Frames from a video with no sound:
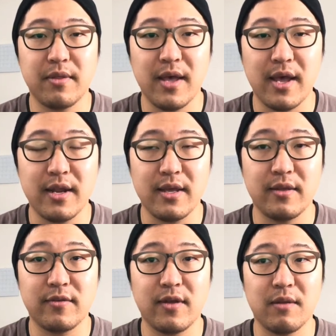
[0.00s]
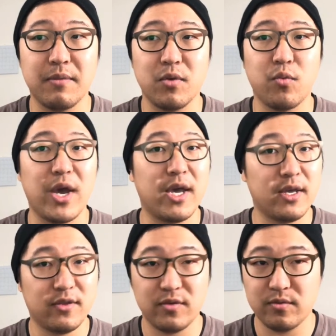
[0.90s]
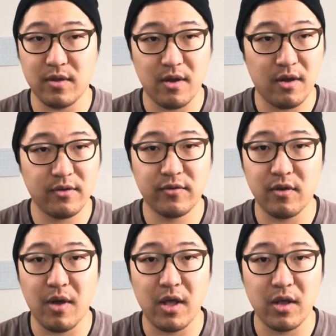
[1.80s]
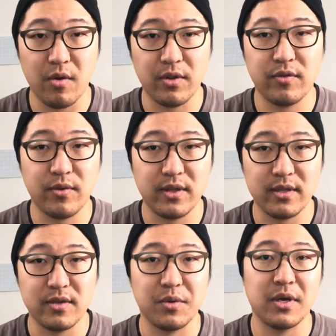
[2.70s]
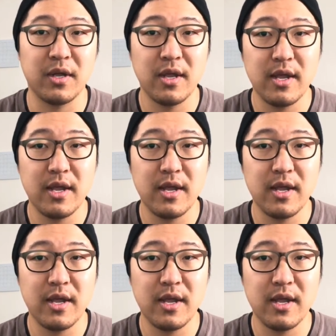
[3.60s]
that is going to be way too long, so I'll go into it into a